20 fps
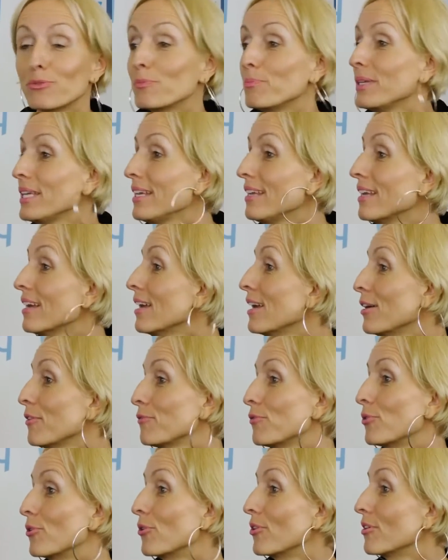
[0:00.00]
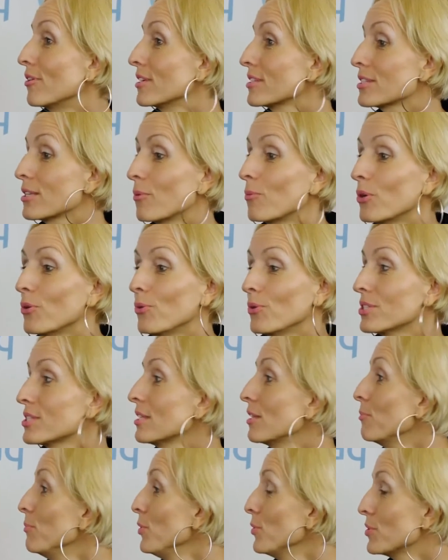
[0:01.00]
could be for someone who
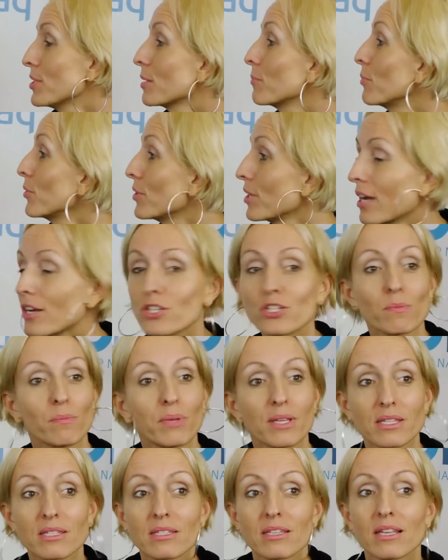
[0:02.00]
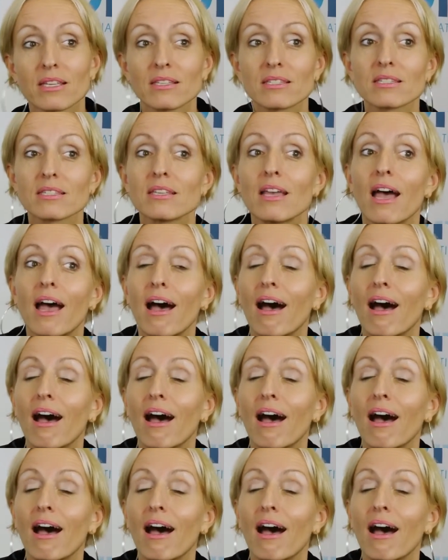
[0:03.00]
is in the music production business.